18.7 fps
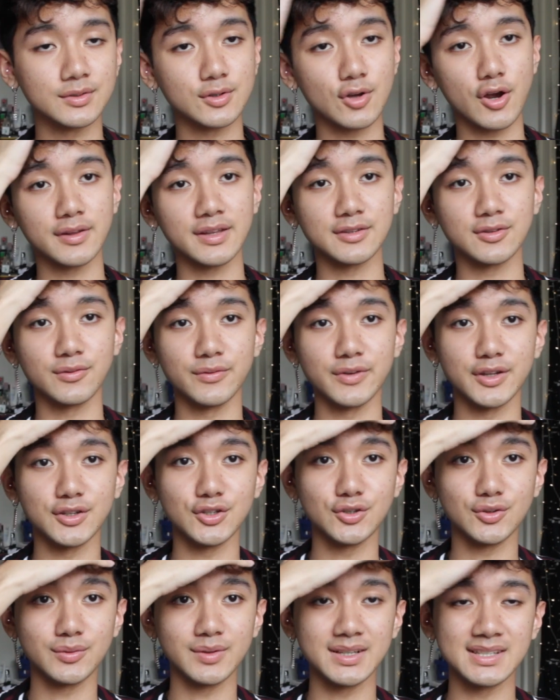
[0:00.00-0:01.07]
so sorry that your
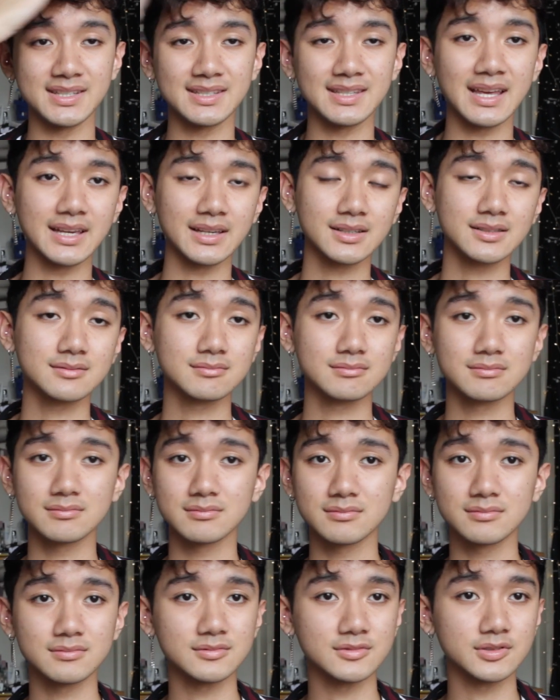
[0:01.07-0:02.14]
venue is
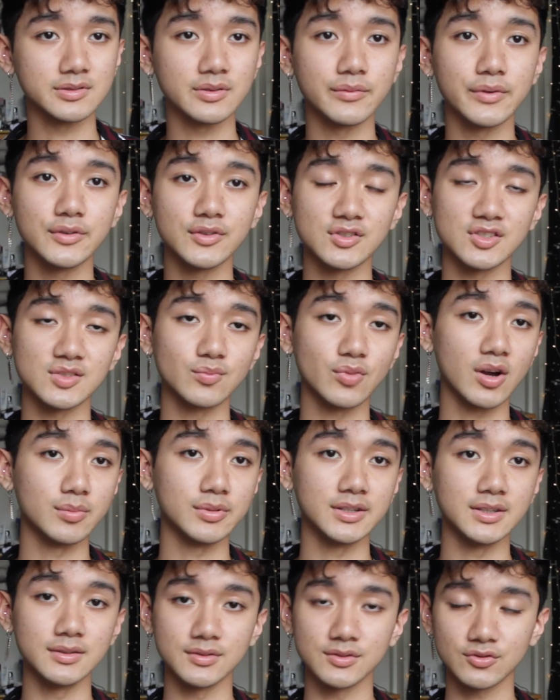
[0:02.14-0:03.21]
just
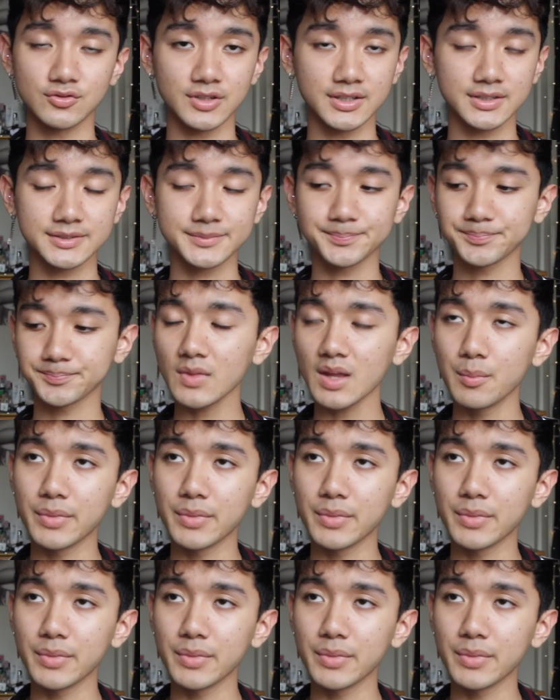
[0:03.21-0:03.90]
probably a little strict.